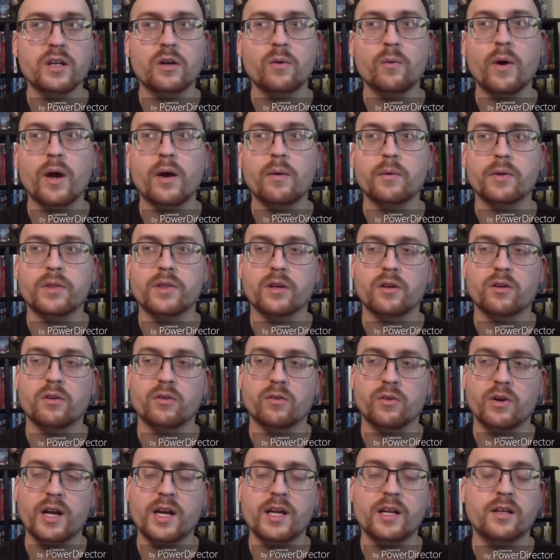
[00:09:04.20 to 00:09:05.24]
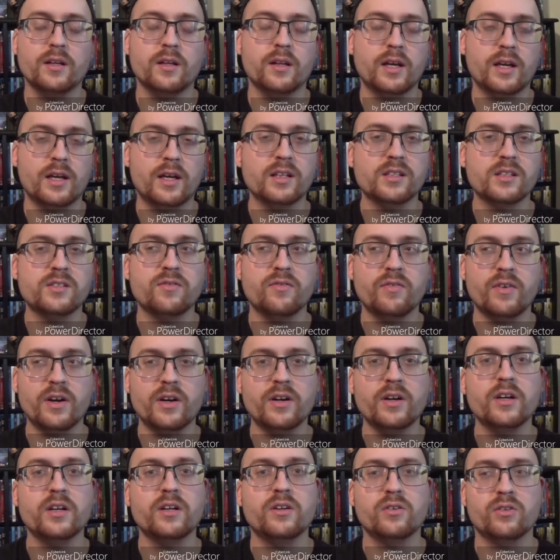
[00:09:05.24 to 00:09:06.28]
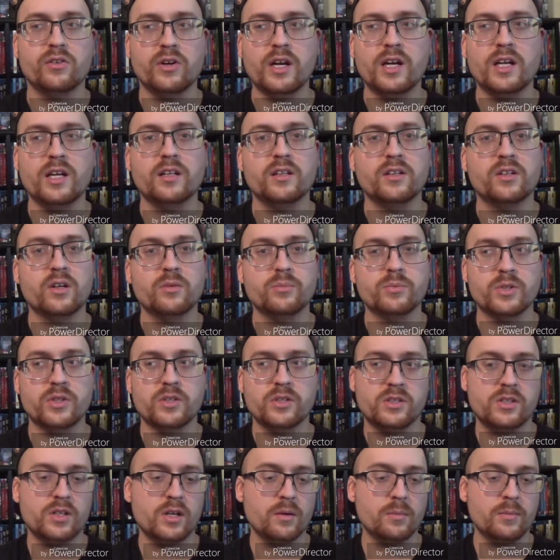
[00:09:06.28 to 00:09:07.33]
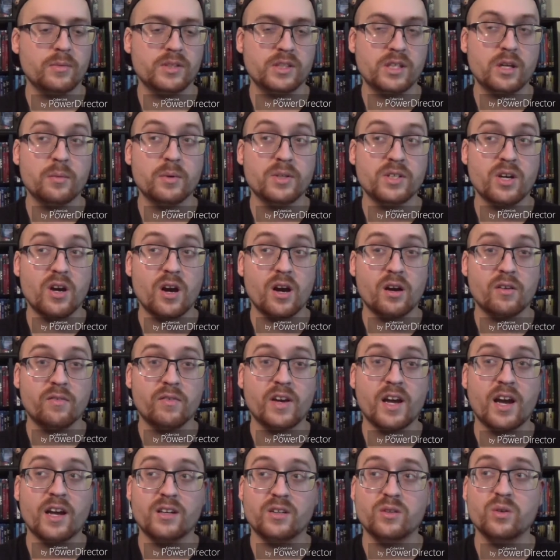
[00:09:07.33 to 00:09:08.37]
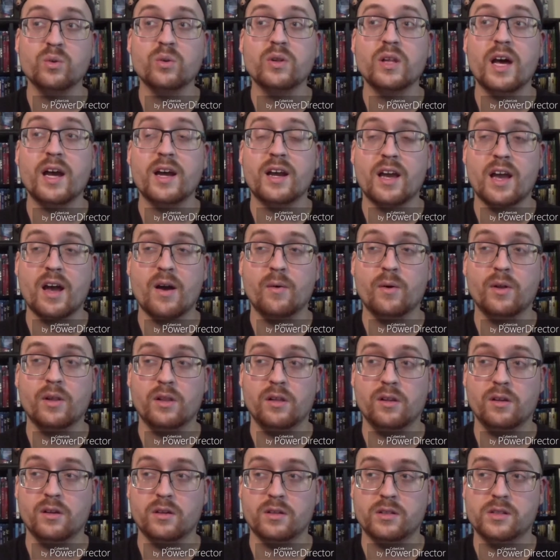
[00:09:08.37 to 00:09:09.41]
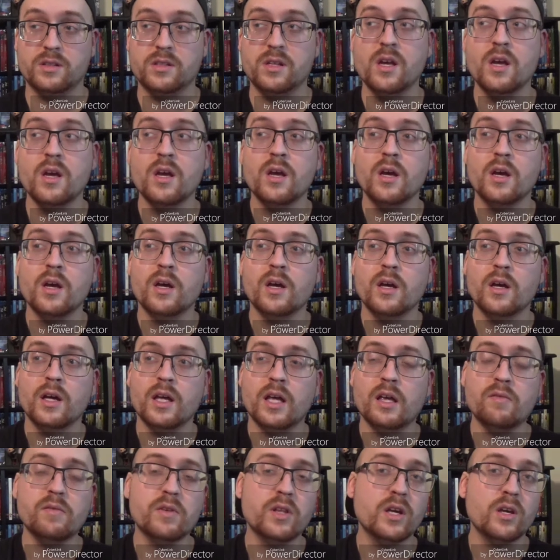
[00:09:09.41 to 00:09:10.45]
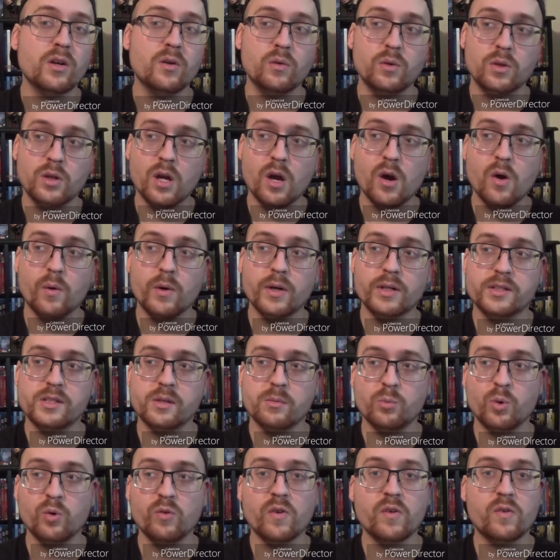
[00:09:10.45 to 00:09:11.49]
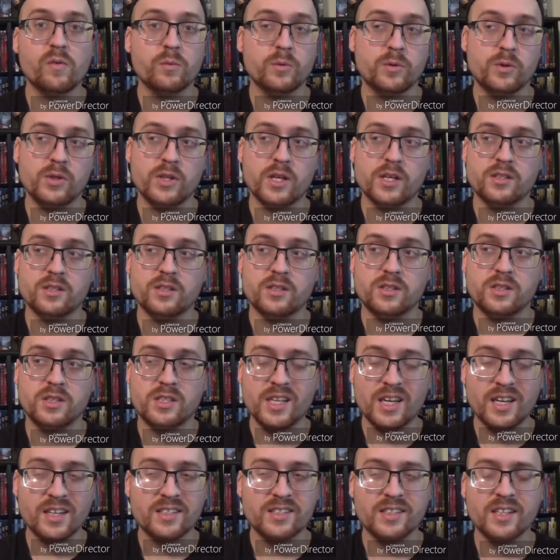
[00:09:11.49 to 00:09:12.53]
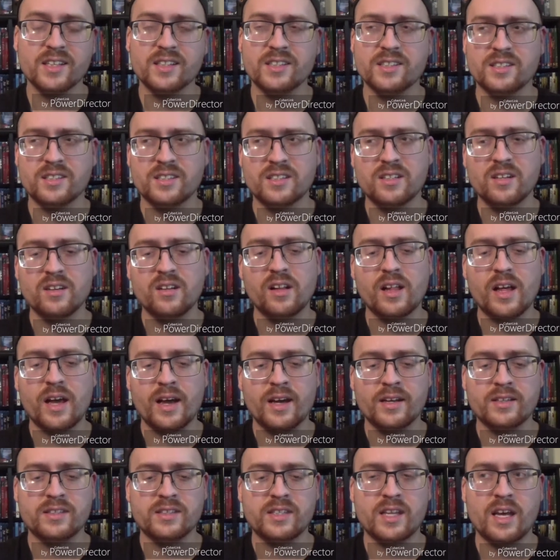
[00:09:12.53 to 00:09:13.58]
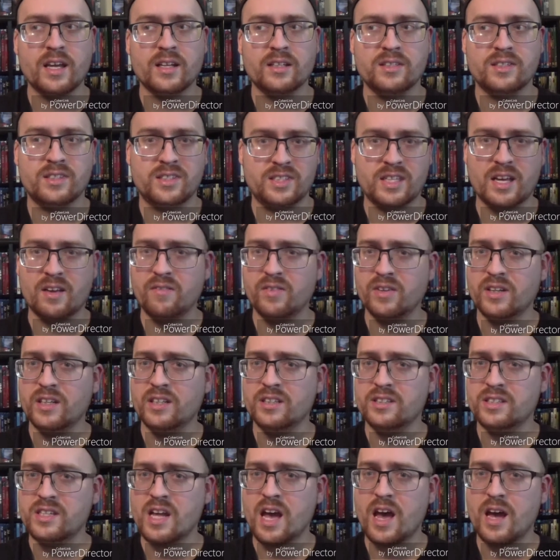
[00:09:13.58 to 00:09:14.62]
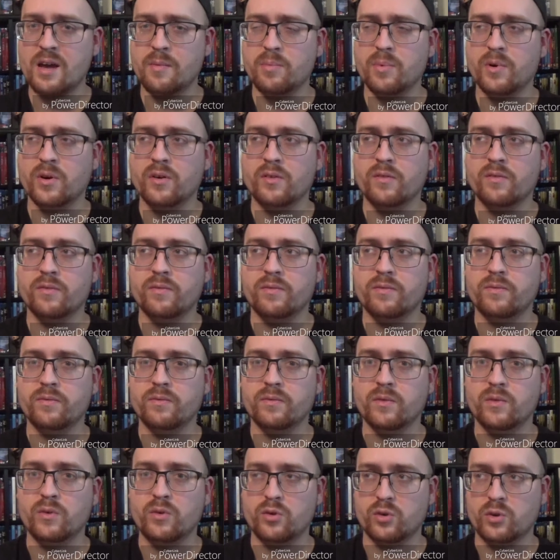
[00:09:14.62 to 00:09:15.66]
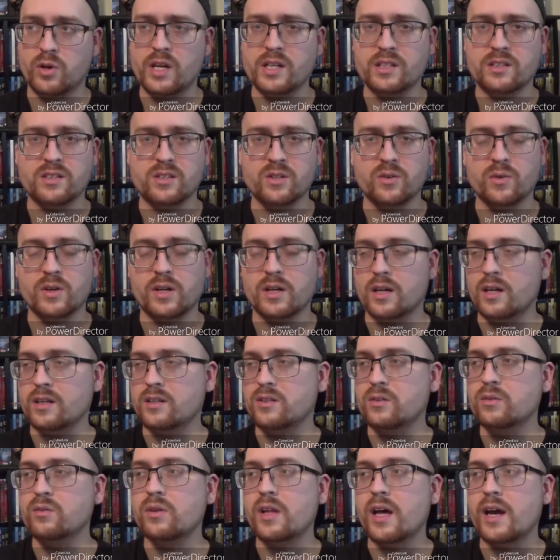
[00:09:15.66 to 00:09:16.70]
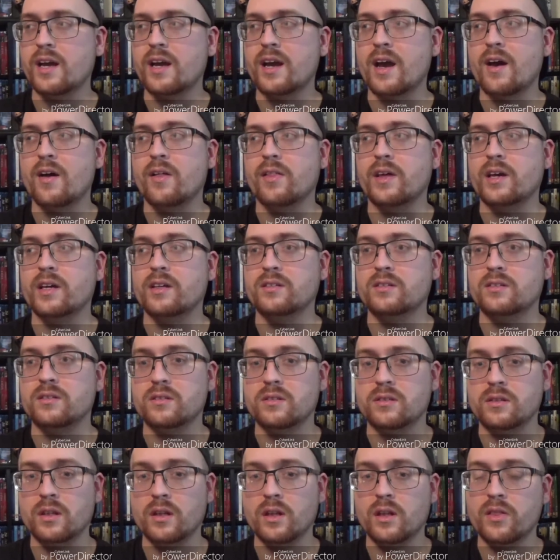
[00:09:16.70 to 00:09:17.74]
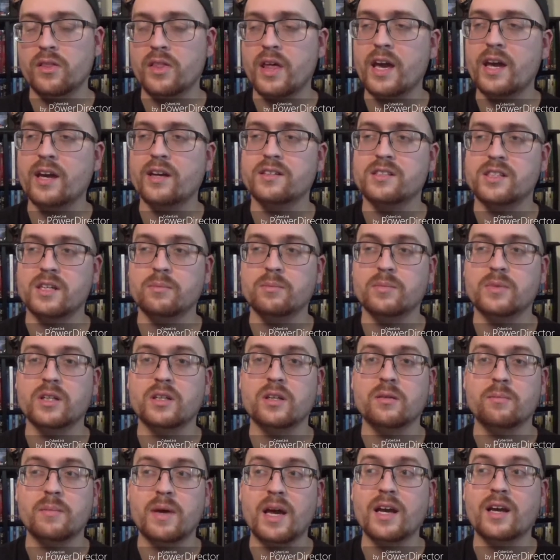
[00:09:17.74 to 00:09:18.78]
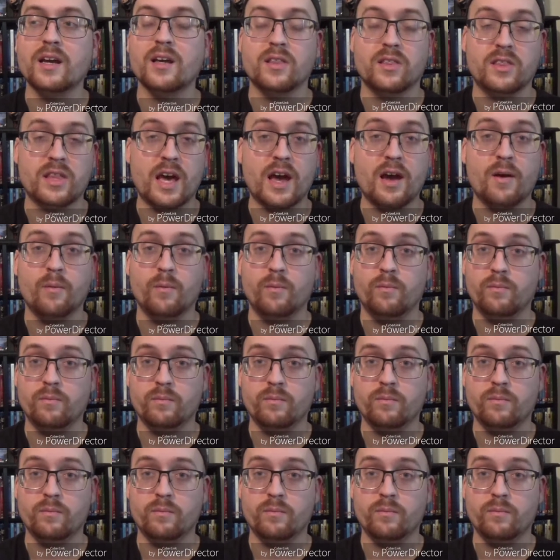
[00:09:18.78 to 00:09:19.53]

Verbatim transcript: in a way with the grit. Like it's very gritty in terms of the cinematography. I do like how it looks. Even though you know it's a movie from 2006, it still has that 70s type of grit to it. And I do like how they they attempted to make it that